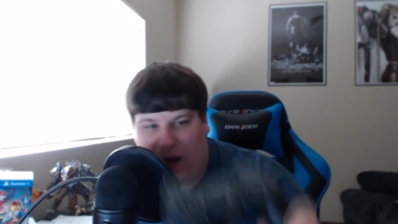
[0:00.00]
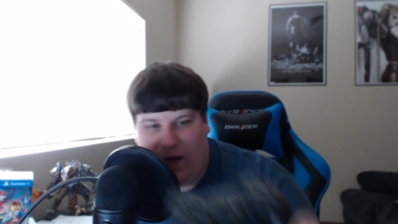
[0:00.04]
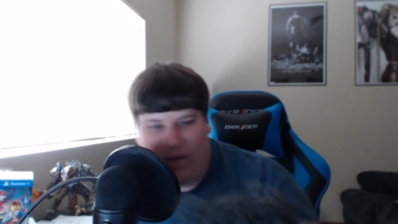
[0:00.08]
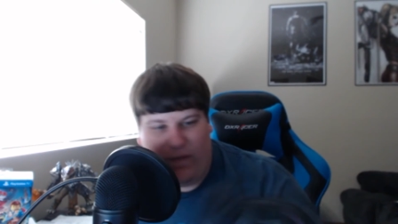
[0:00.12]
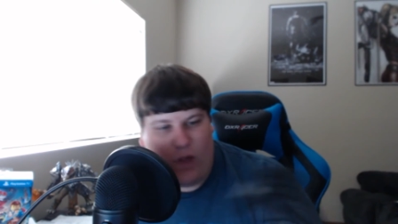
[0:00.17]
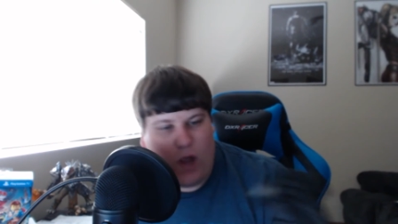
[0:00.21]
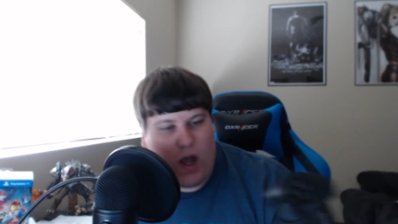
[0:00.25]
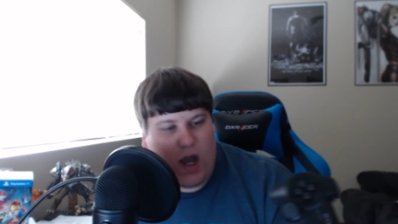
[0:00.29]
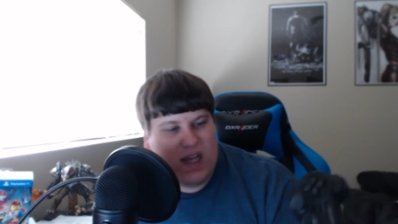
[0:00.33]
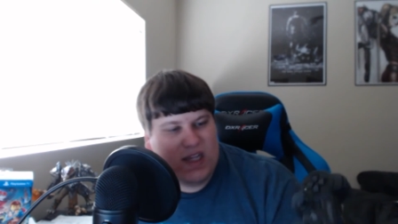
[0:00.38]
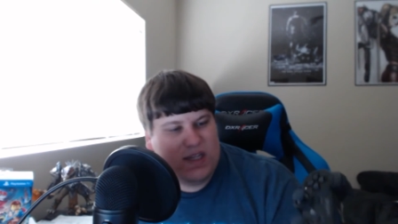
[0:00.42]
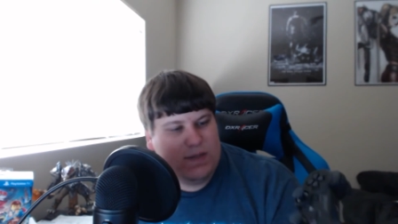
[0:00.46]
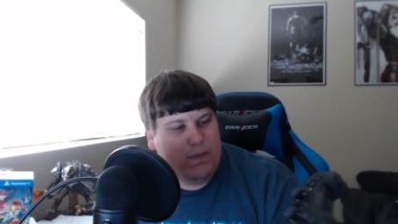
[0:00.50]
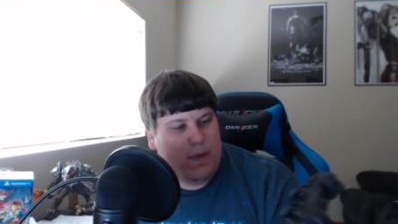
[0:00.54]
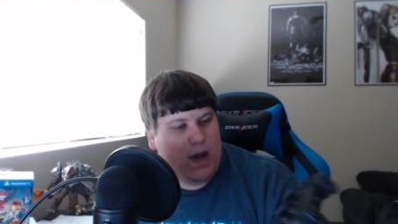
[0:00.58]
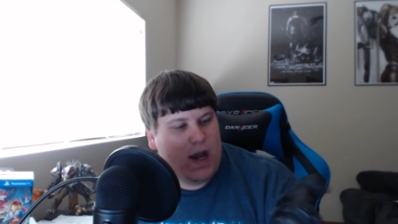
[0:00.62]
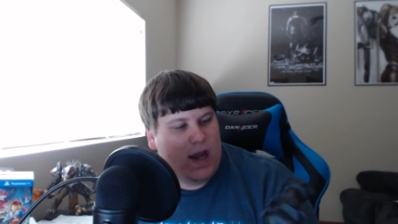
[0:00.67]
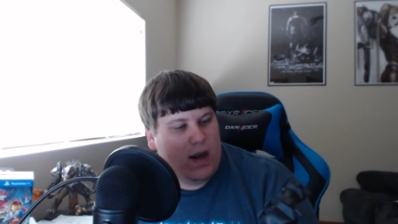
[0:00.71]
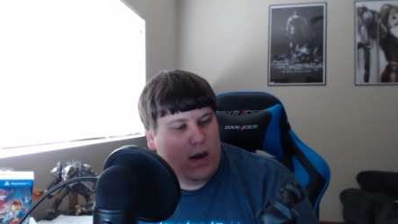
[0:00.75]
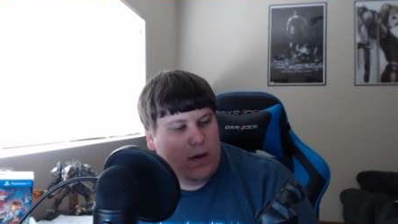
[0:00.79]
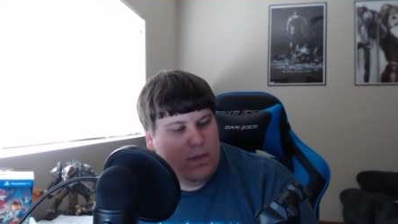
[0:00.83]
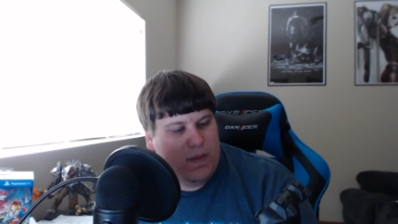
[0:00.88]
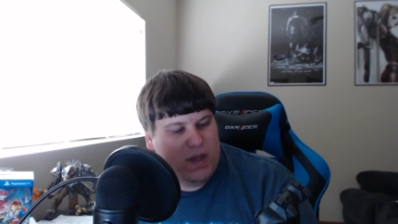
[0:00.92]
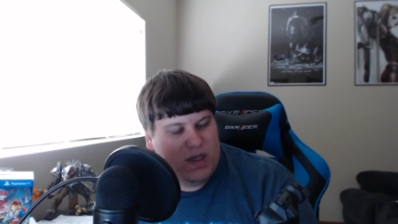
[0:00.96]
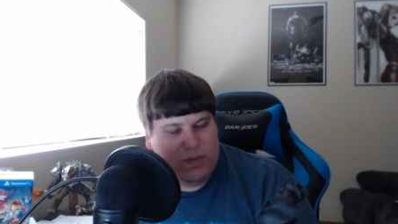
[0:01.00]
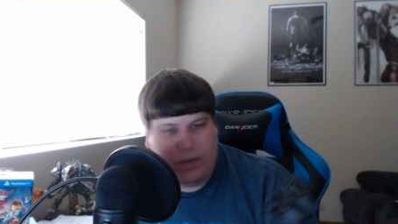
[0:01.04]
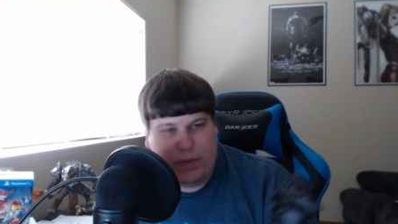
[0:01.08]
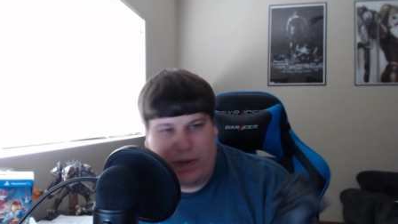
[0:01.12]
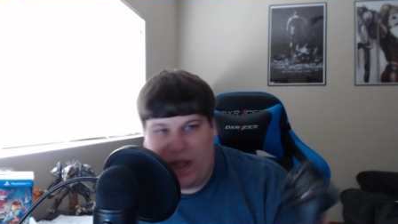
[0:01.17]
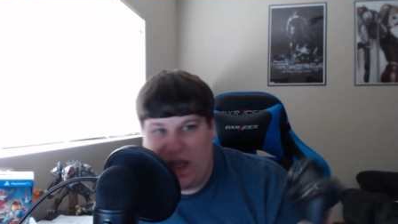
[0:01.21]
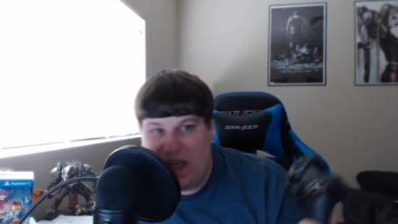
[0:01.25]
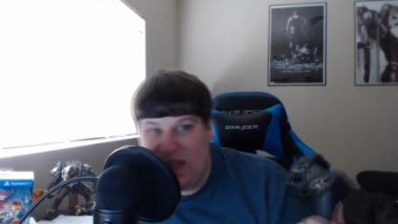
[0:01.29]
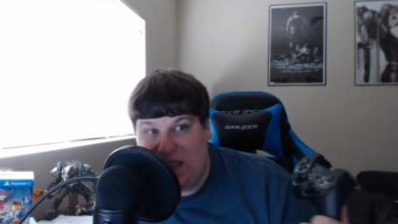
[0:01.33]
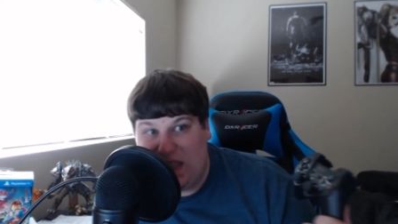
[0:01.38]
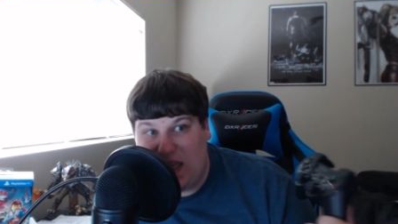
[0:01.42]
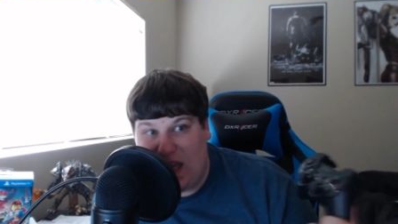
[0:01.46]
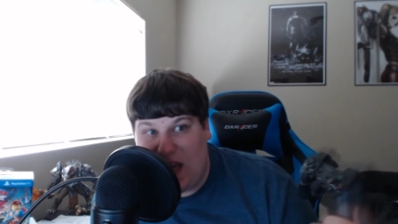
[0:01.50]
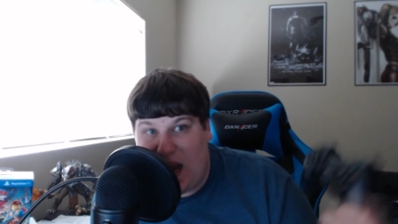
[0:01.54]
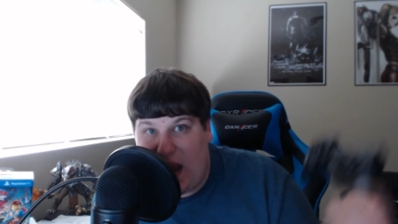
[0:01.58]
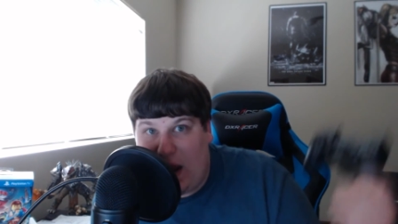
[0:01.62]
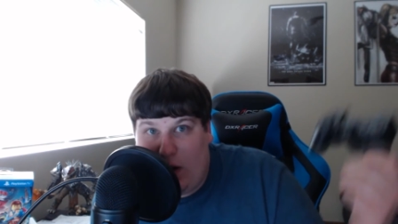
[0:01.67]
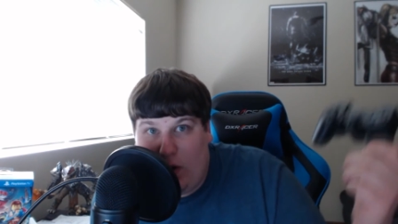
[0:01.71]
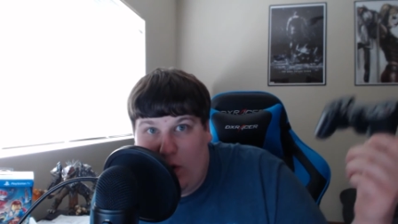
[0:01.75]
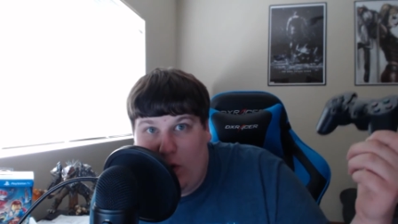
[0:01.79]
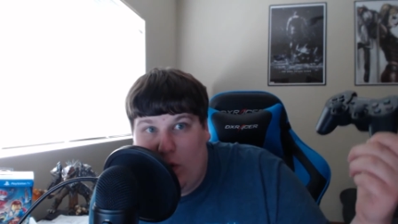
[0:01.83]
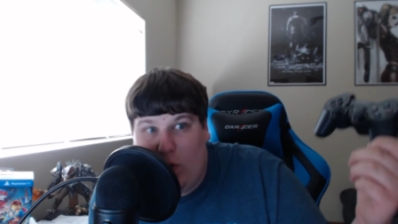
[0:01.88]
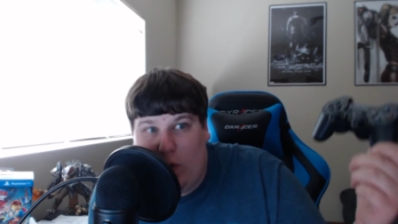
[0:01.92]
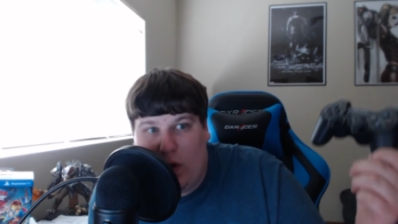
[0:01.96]
lost mine or misplaced it. I
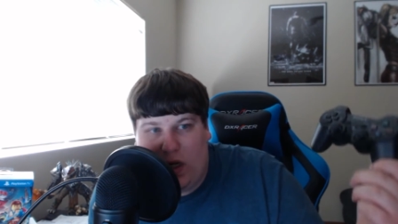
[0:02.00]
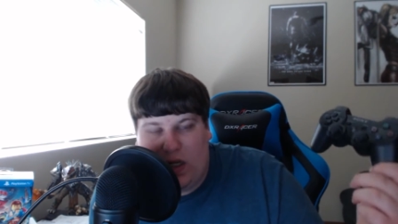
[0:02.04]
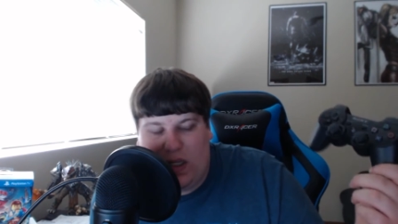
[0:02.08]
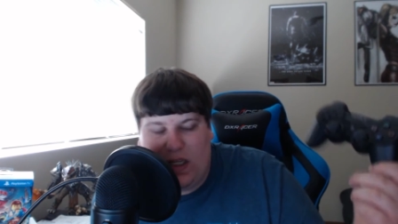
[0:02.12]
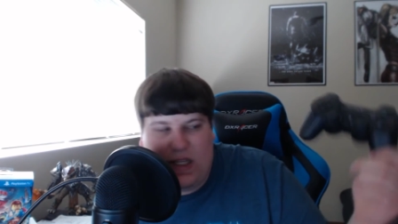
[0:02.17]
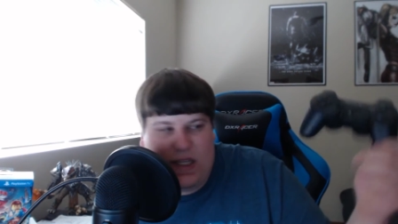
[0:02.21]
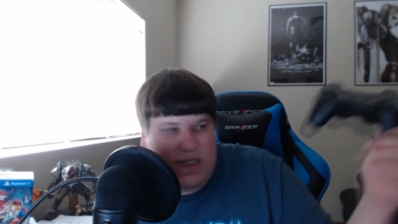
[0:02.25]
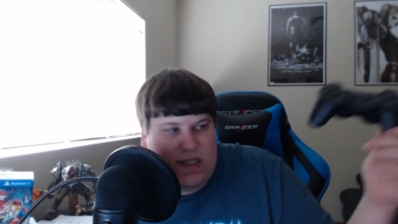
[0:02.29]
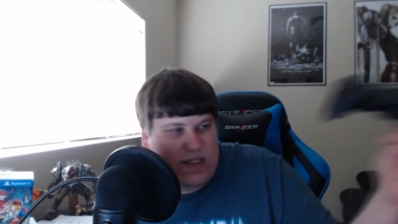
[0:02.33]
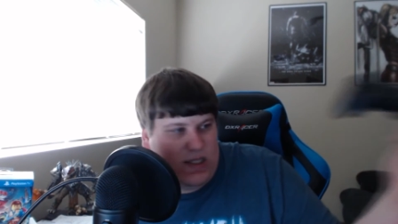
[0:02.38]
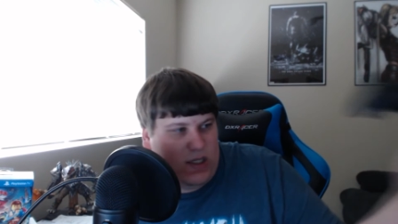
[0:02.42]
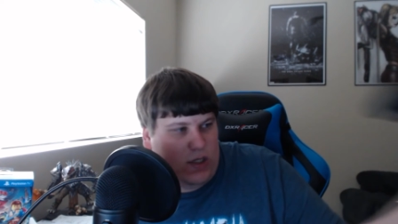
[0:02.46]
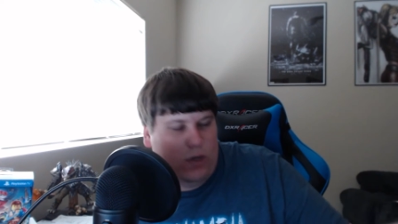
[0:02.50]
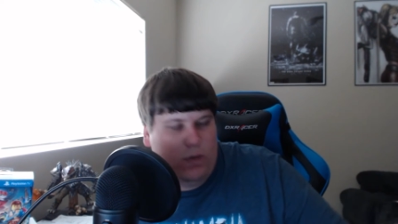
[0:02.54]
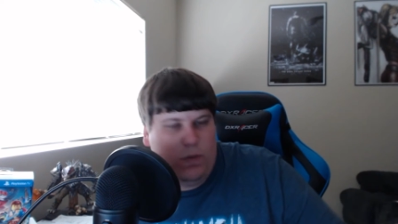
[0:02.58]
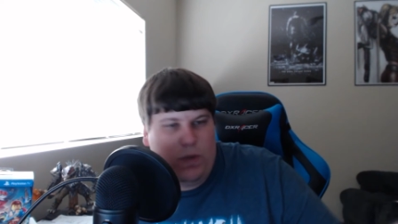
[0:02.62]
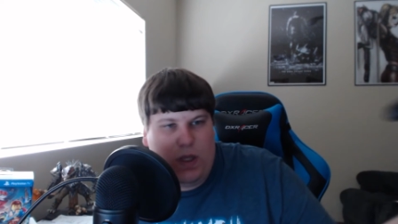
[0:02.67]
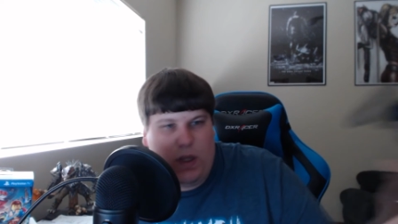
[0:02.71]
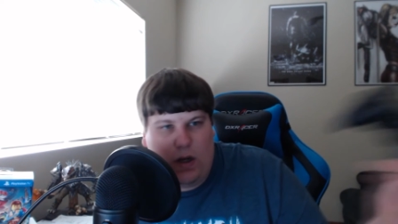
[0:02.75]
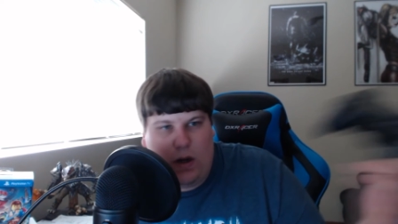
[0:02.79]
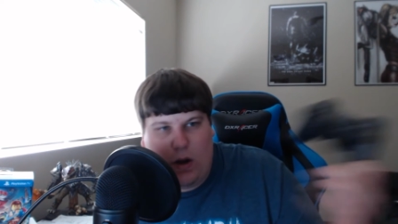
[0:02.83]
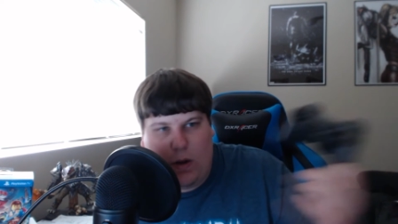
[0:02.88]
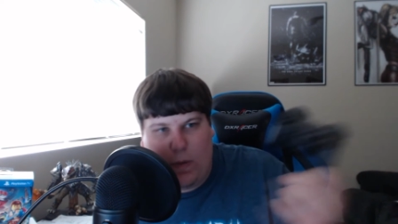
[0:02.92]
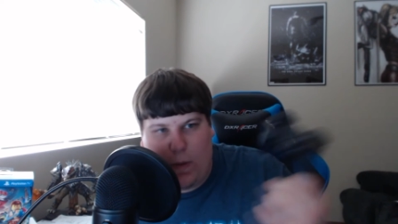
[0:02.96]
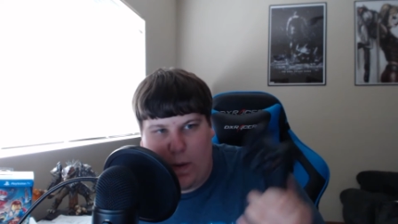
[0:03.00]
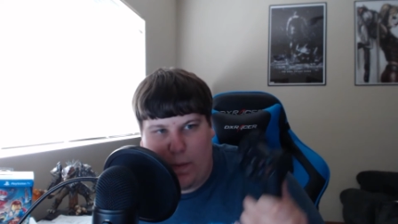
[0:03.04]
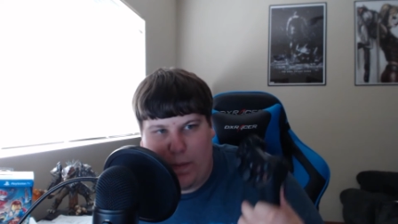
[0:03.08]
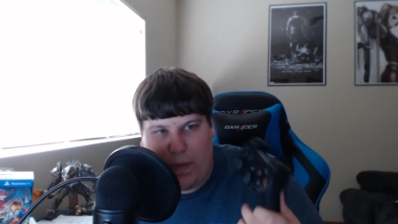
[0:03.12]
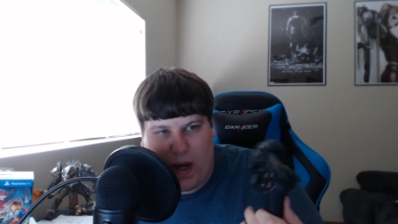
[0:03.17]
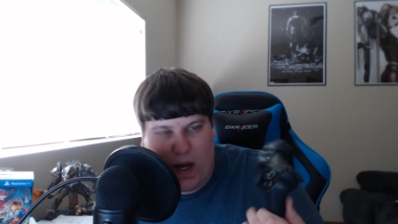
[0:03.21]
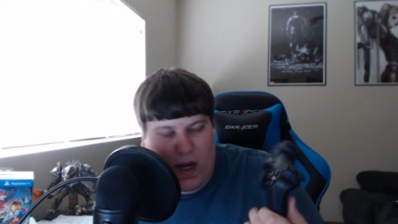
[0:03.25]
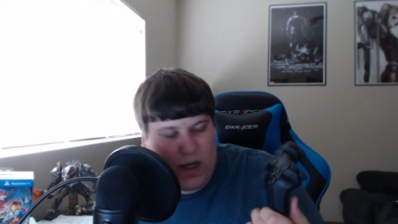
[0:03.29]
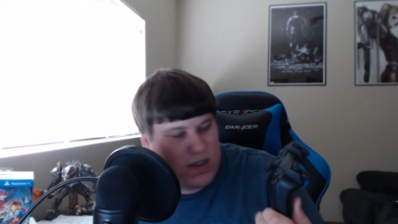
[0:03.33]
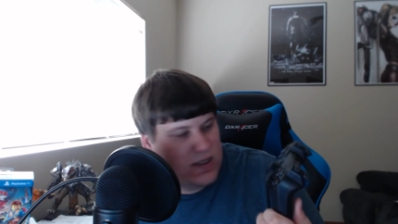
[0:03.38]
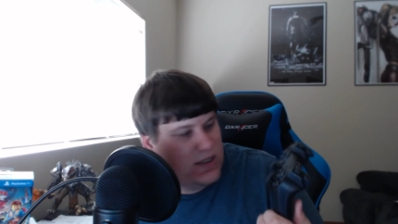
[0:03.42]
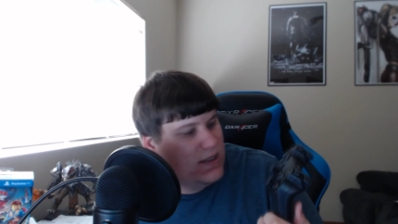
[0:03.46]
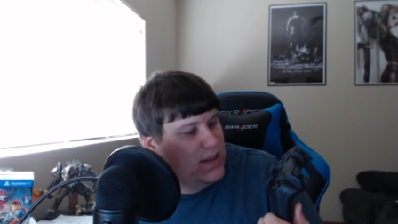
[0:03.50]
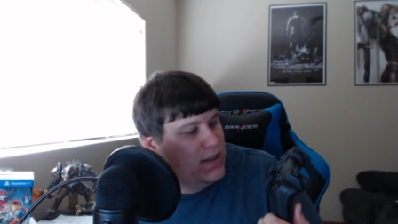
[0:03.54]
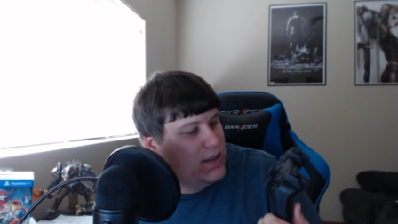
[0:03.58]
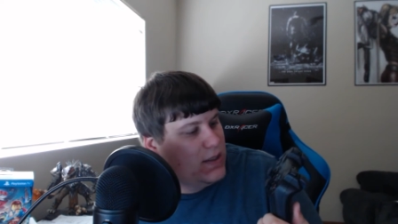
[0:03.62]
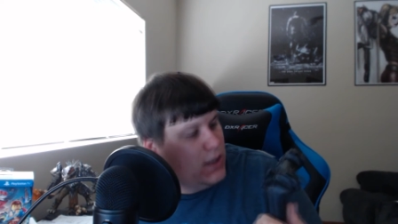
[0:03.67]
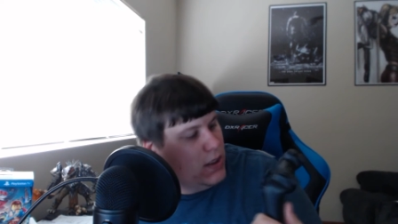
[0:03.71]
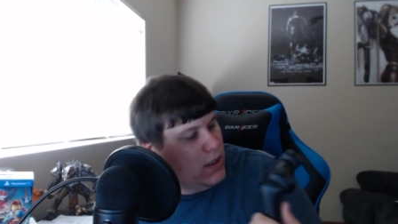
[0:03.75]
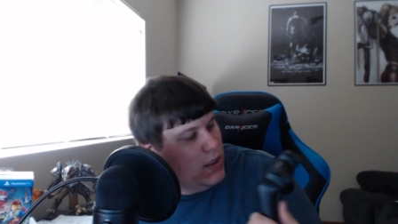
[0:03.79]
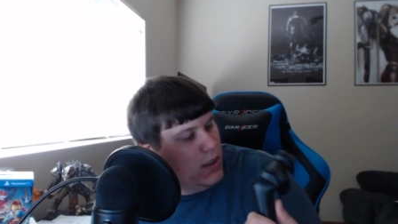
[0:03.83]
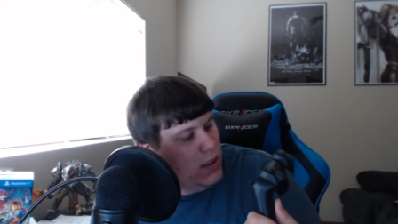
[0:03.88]
don't know where it is. It could be in all my boxes.